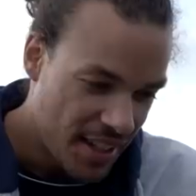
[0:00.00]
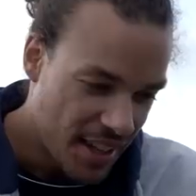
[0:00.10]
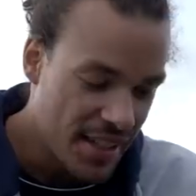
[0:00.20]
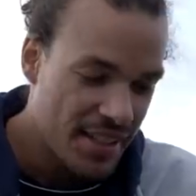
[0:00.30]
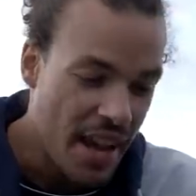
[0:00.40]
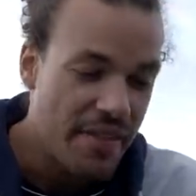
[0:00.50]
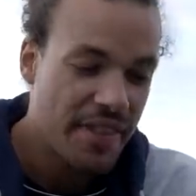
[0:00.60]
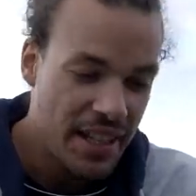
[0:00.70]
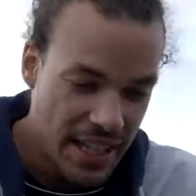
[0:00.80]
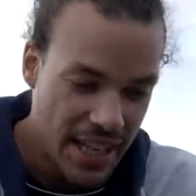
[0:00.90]
It is
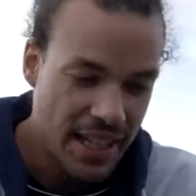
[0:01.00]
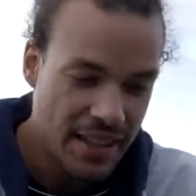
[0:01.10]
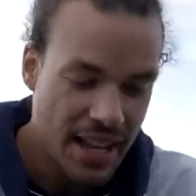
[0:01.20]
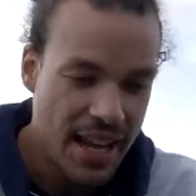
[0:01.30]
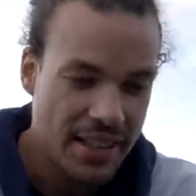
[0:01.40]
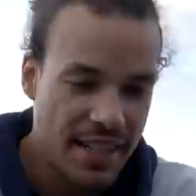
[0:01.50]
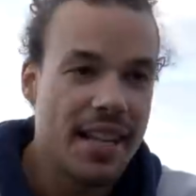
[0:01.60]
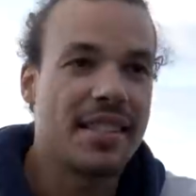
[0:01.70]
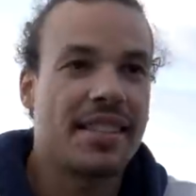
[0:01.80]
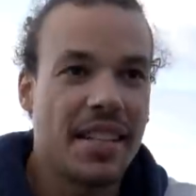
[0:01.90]
definitely like
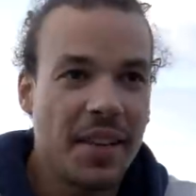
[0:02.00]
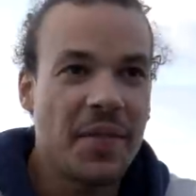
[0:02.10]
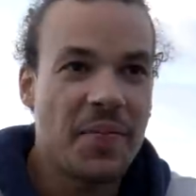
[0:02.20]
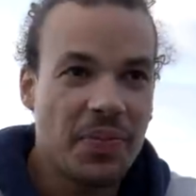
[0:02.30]
dancing